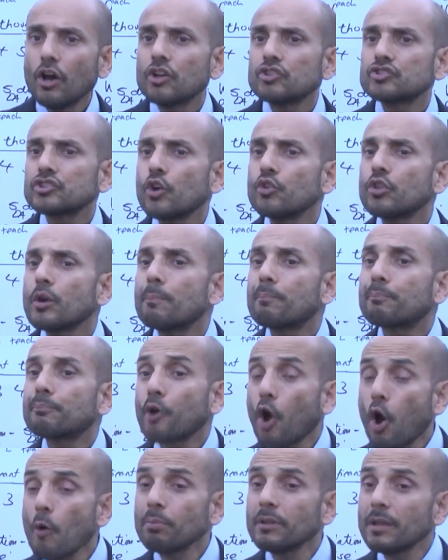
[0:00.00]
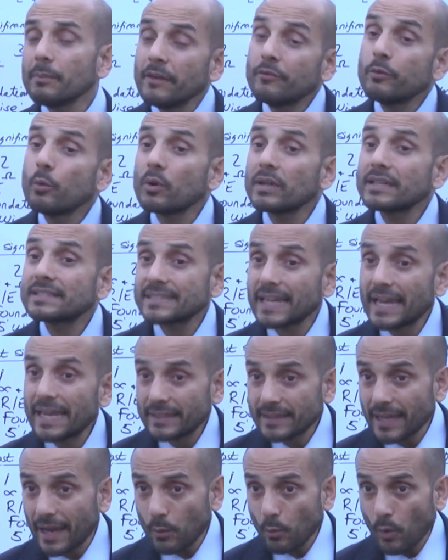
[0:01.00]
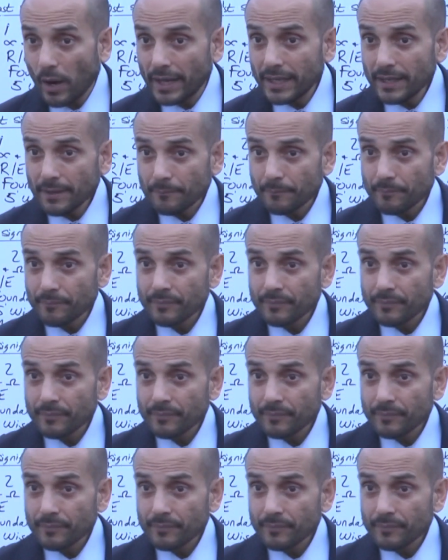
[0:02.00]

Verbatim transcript: So the problem, if you want to say it that way,